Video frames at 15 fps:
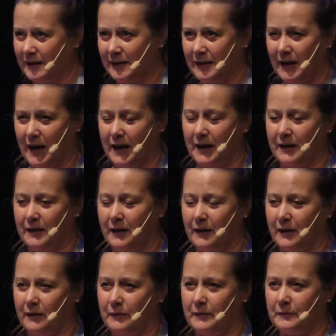it,
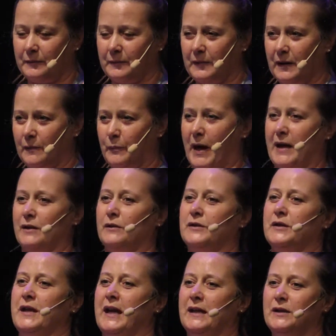our panel
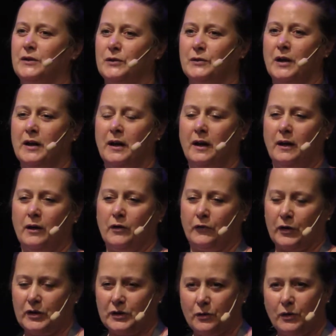today, to
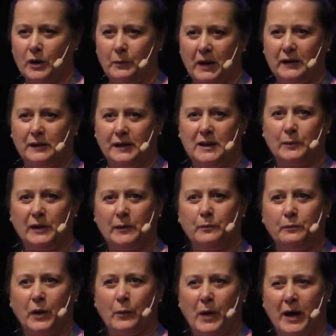first talk about a little bit
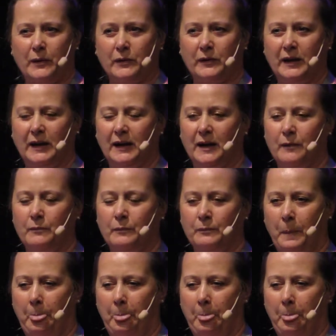about the